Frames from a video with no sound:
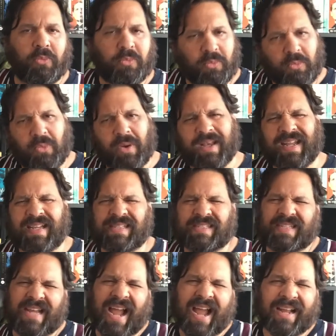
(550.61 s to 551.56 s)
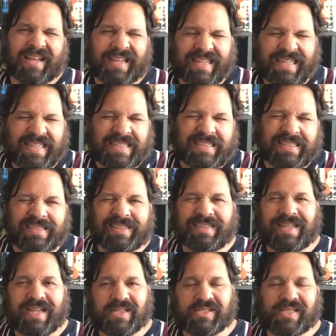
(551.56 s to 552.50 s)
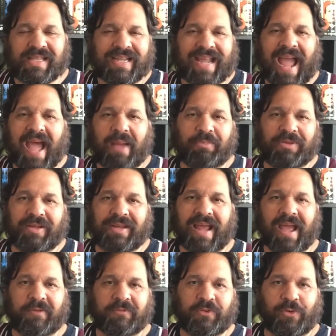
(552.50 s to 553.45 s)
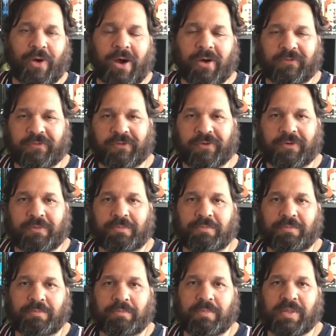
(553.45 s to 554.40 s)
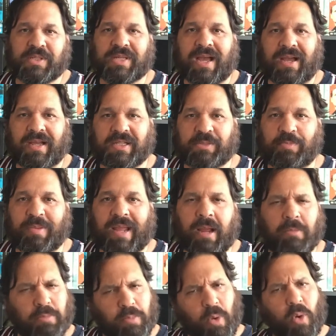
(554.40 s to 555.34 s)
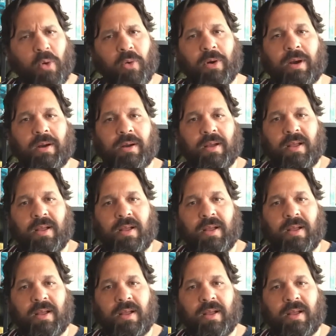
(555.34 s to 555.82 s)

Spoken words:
What exactly does the captain have to offer besides being more